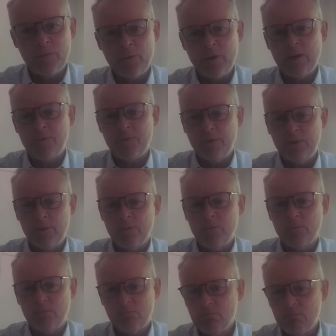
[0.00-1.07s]
we're after
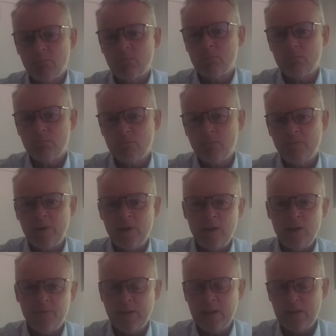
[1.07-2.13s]

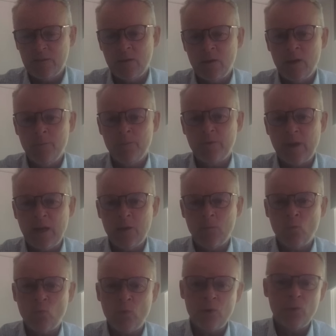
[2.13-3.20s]
5, 10 times, and we